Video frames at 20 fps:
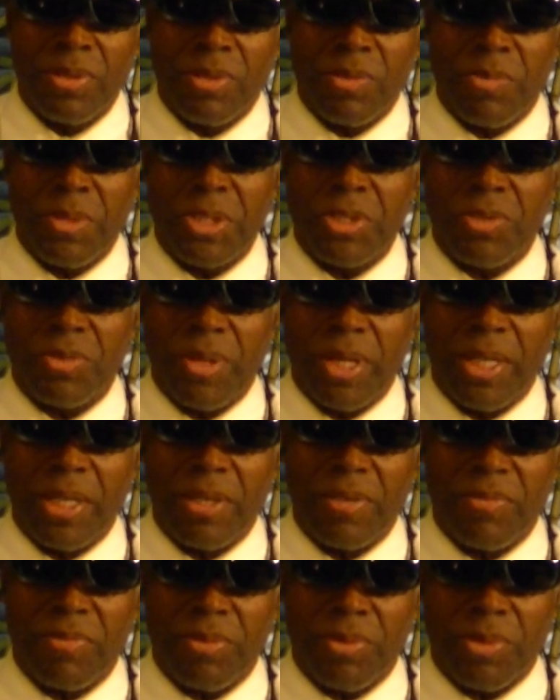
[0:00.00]
the
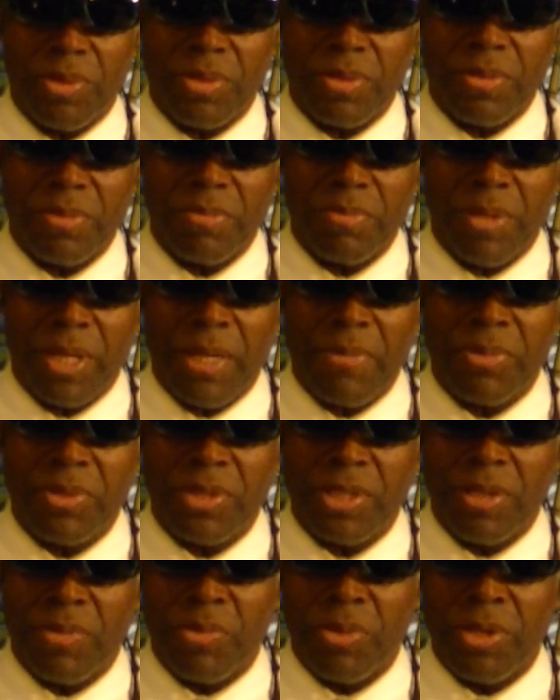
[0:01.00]
restraining force. The Bible
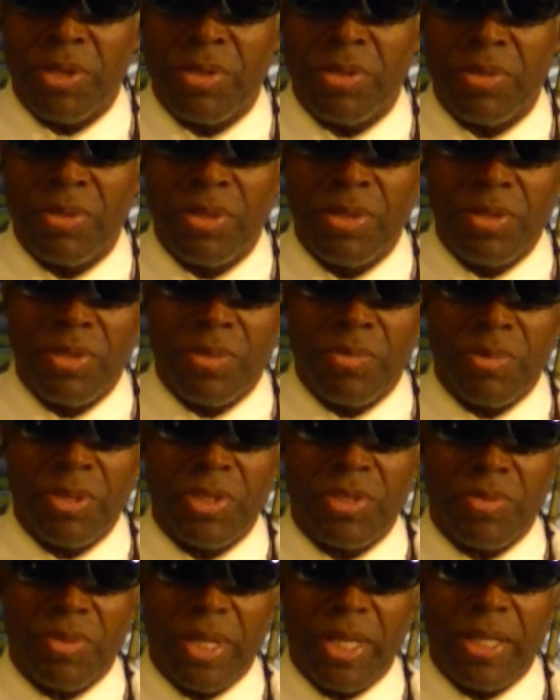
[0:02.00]
said we're the
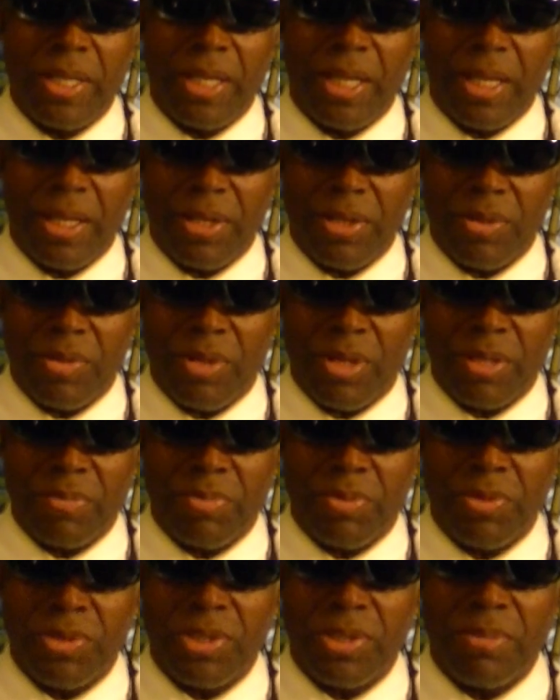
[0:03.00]
restraining Antichrist, right?
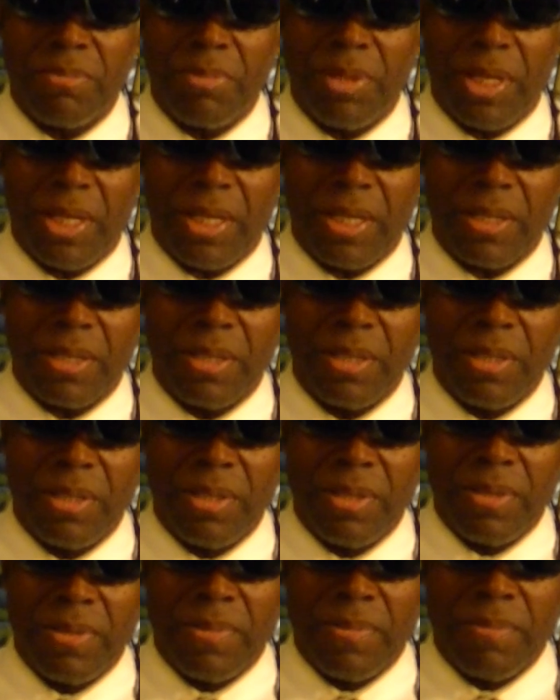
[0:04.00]
Pushing back.
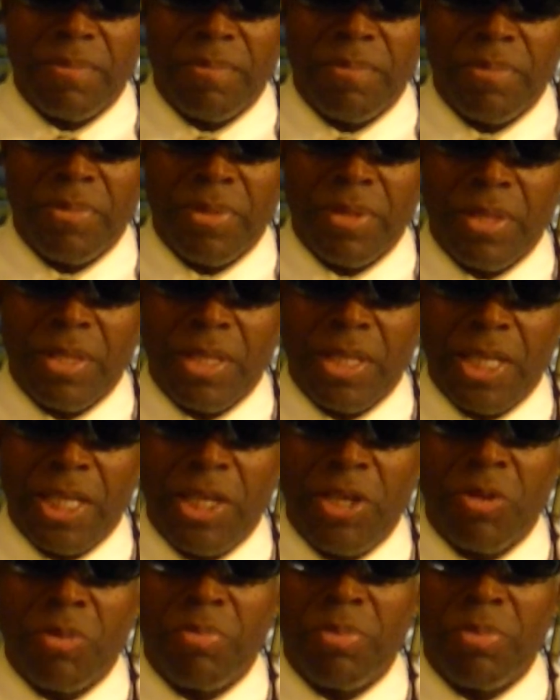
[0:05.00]
And he'll